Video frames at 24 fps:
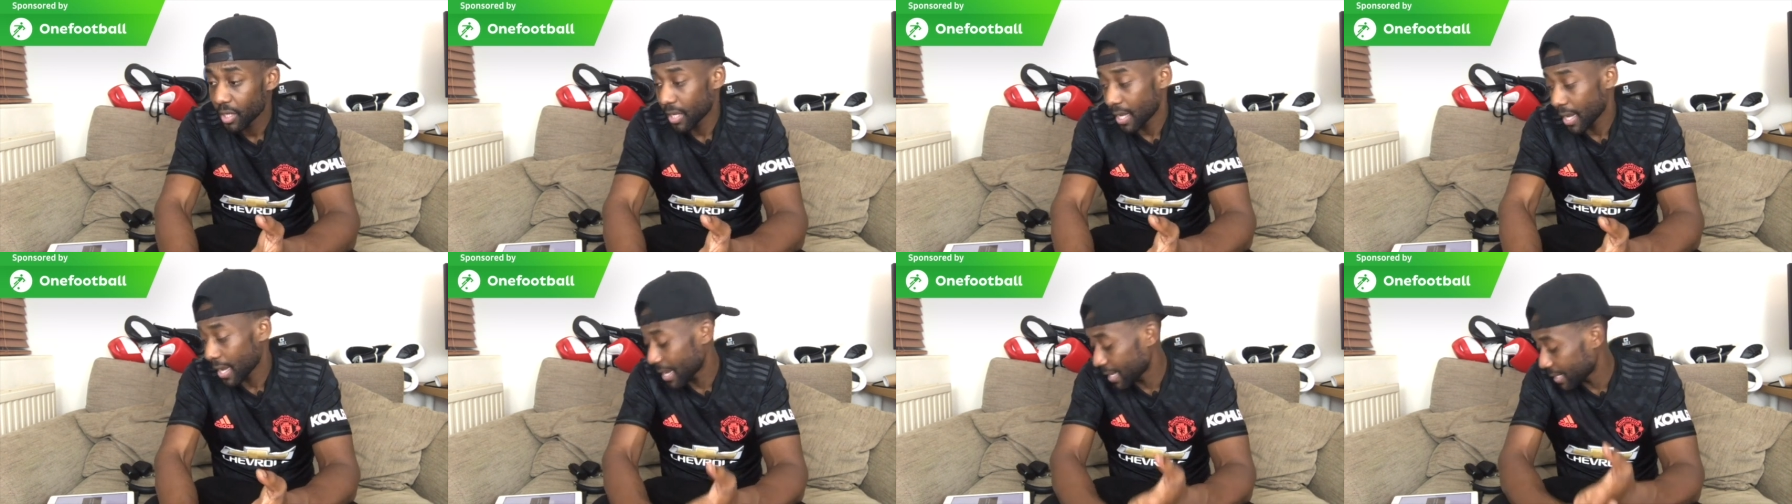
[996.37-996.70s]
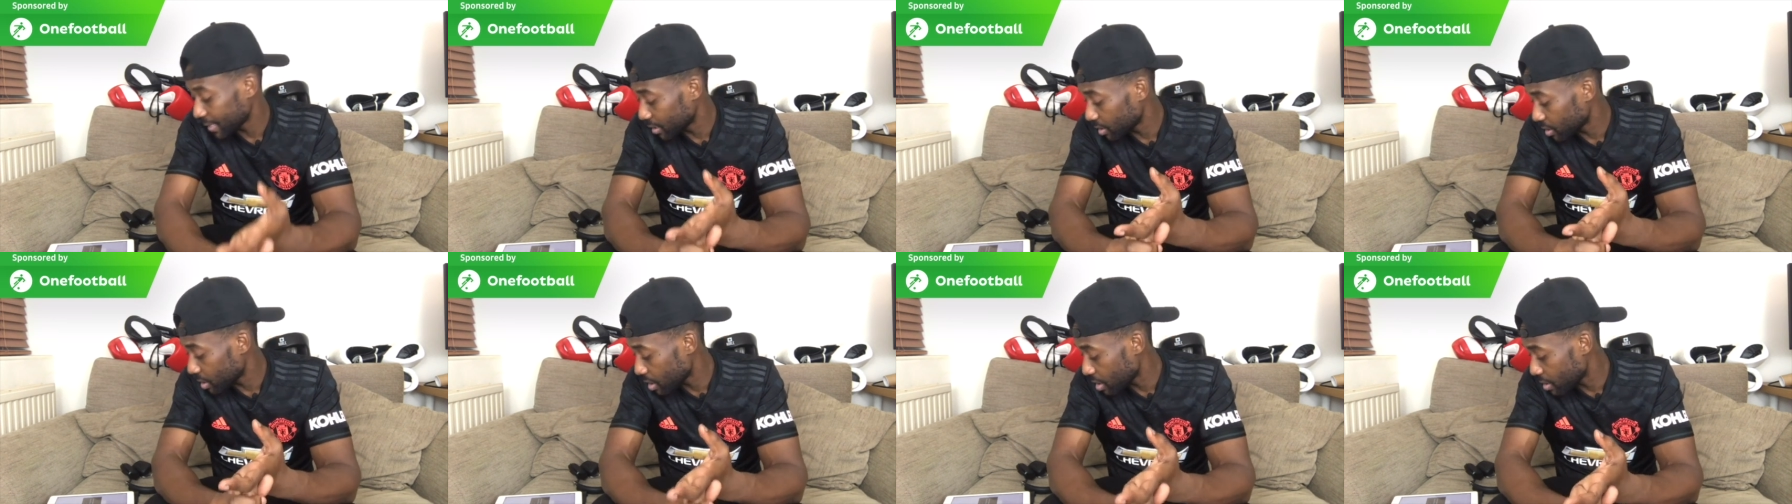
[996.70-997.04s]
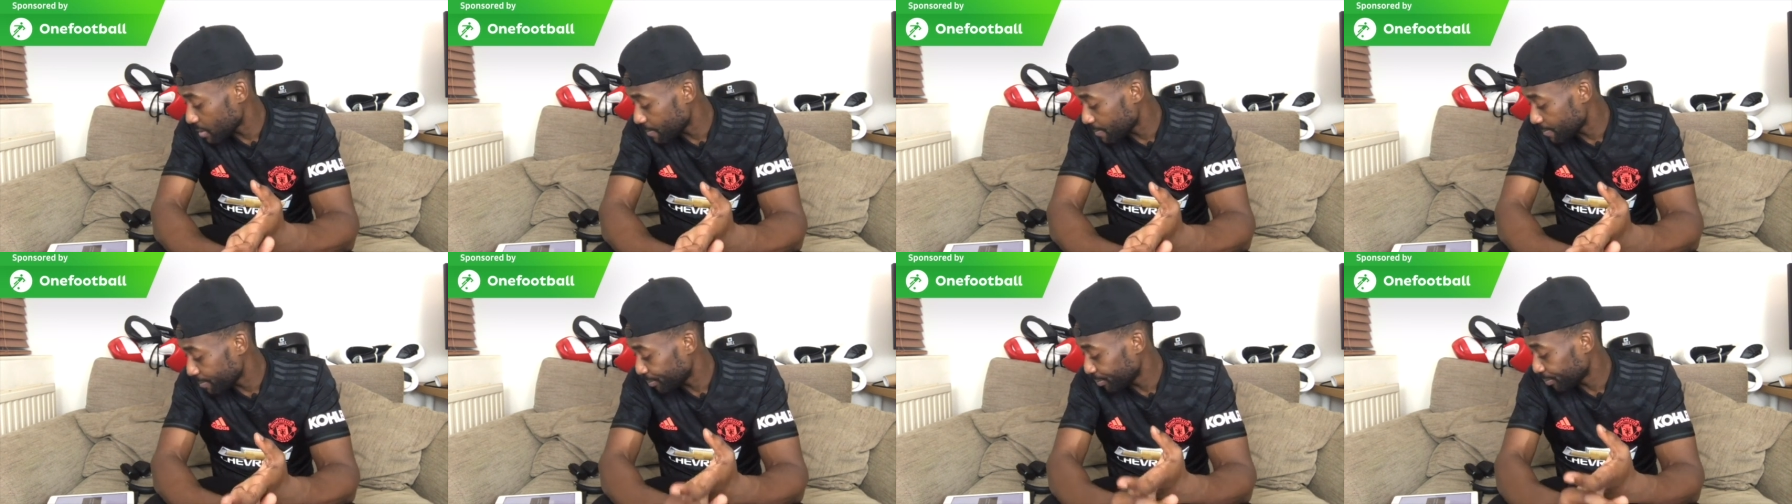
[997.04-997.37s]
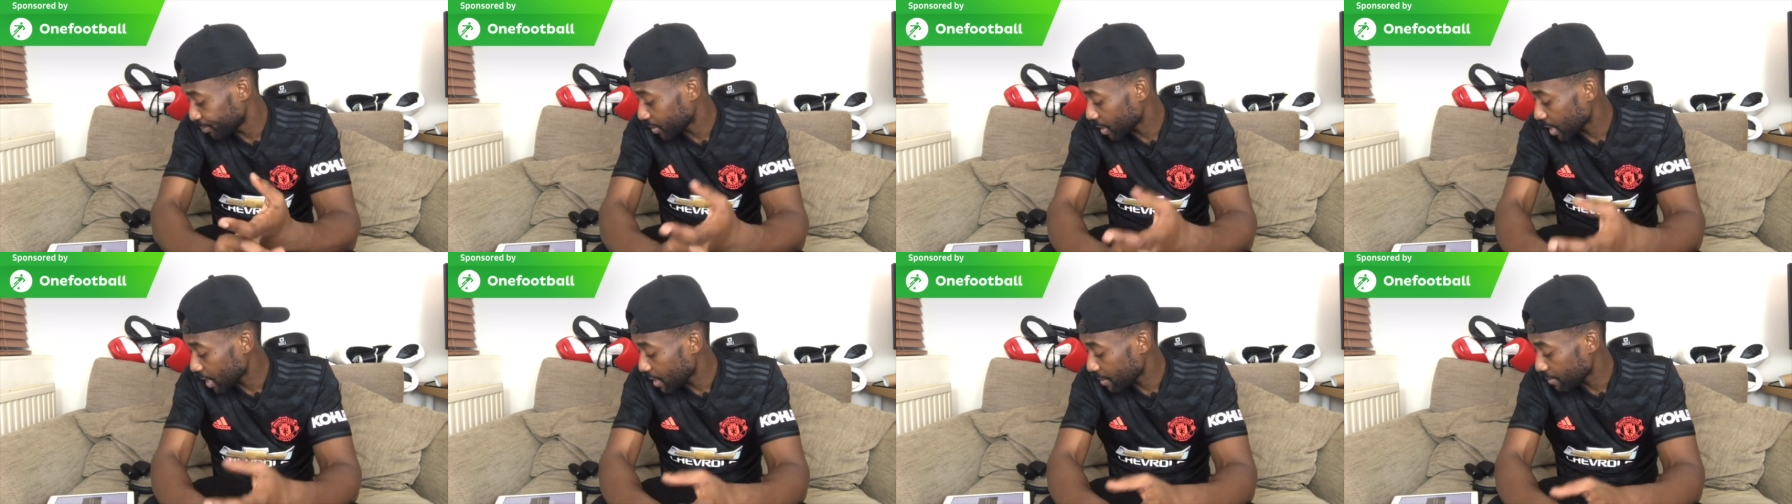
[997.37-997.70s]
and um,
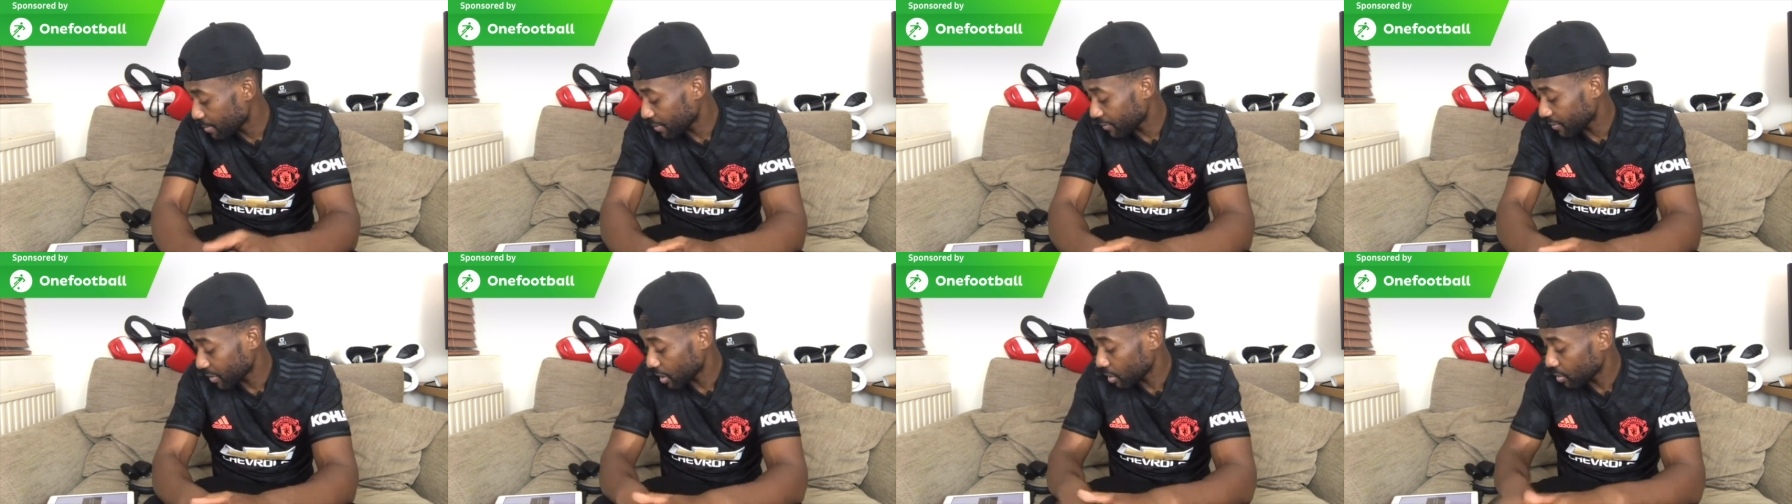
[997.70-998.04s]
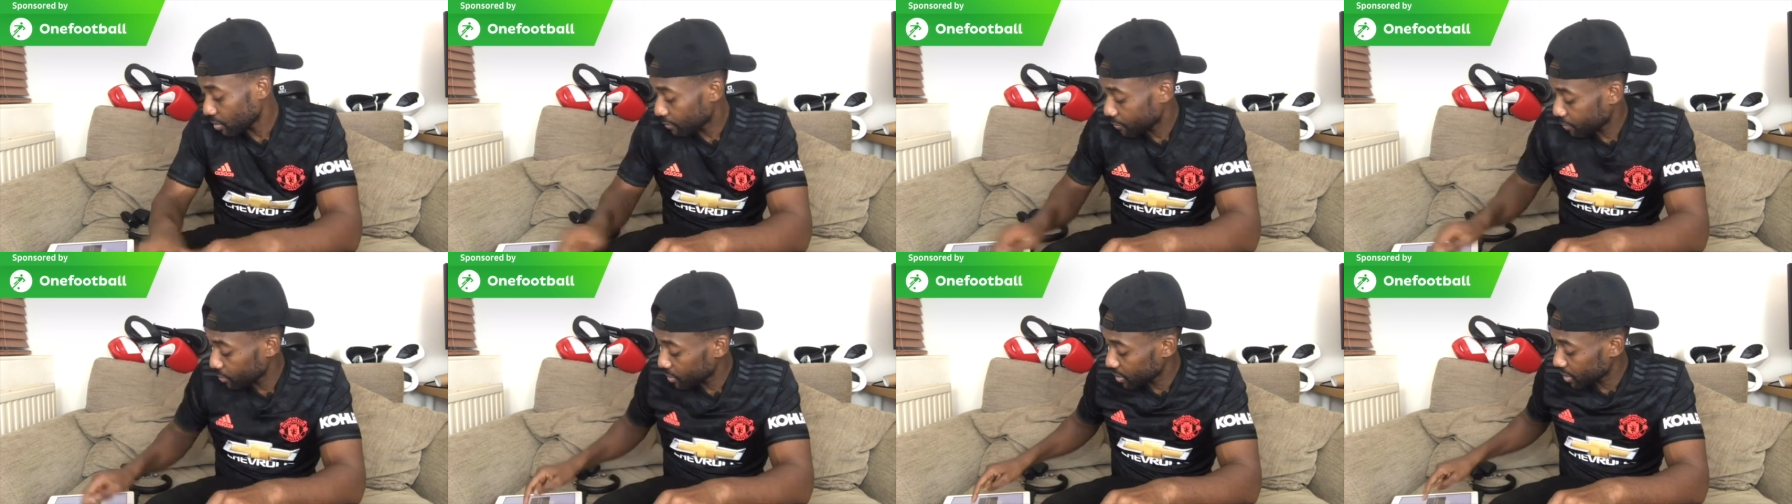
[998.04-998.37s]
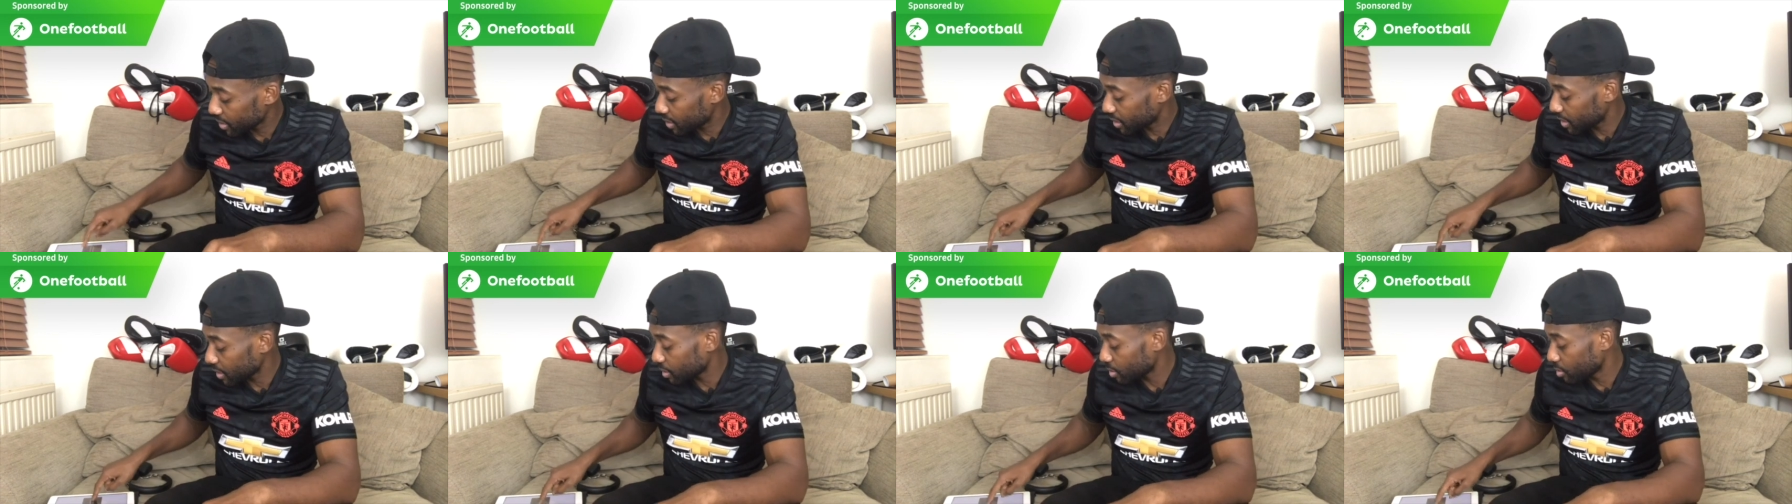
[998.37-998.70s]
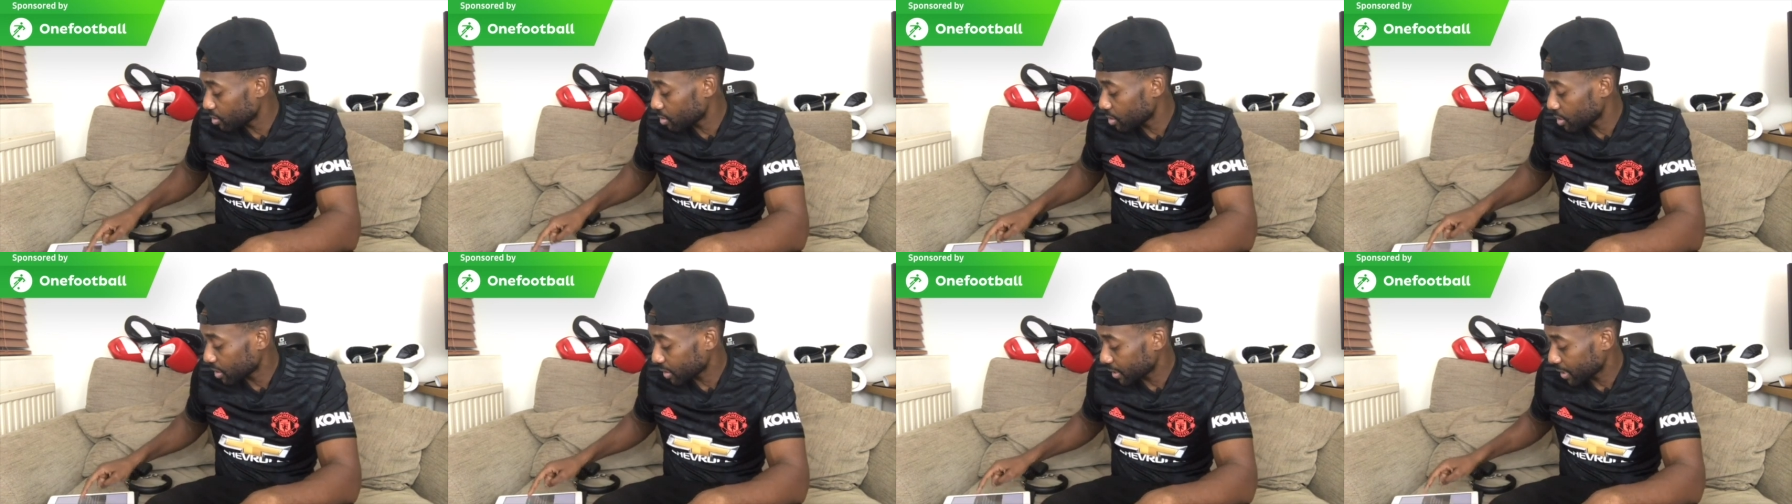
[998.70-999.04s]
yeah, brother. I look forward to seeing you
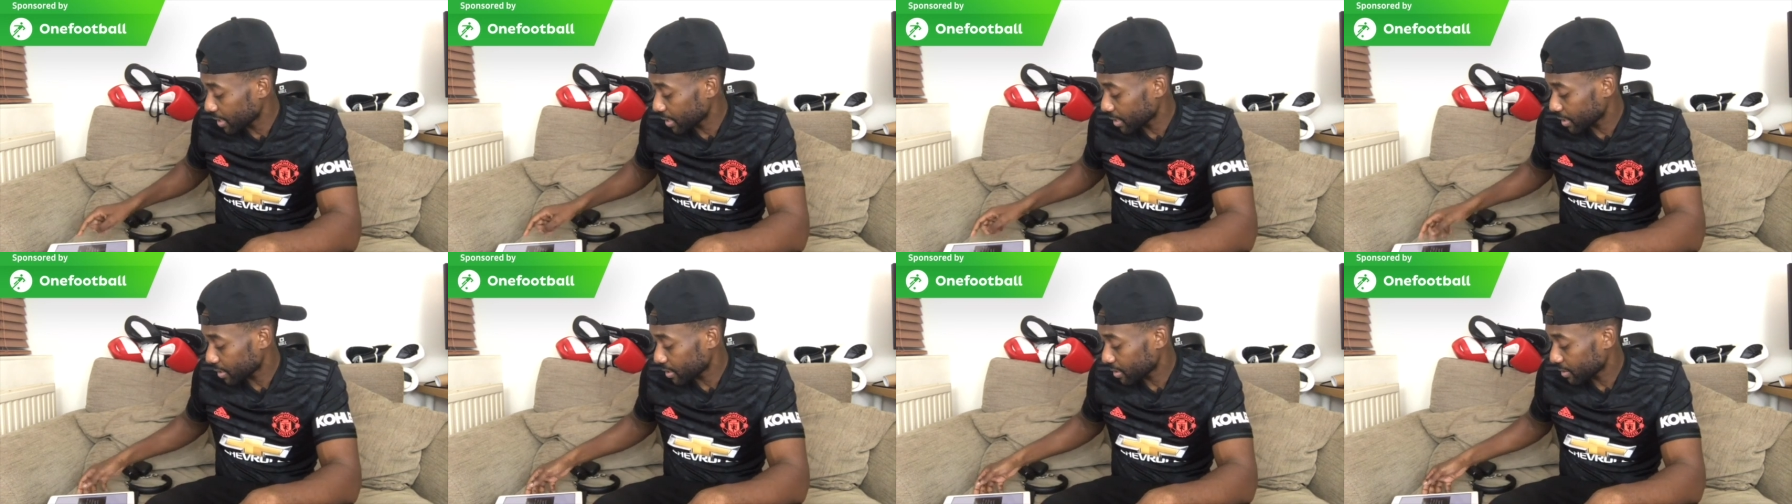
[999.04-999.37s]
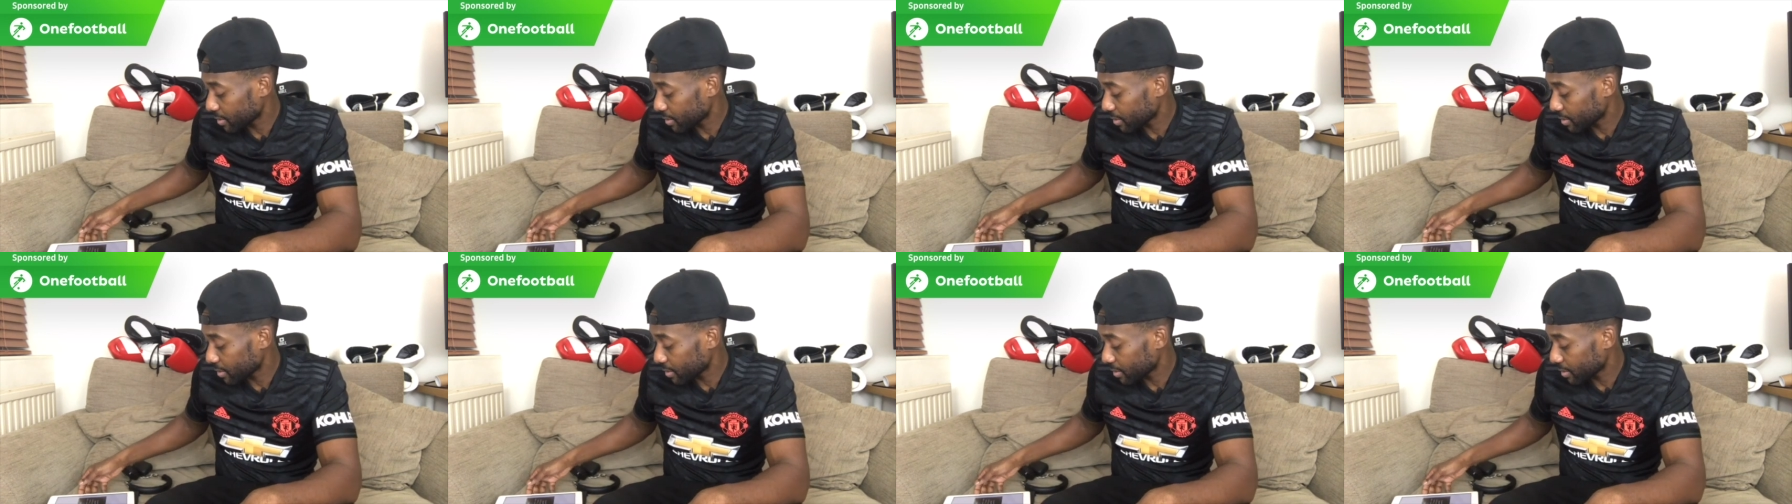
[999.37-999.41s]
lot there.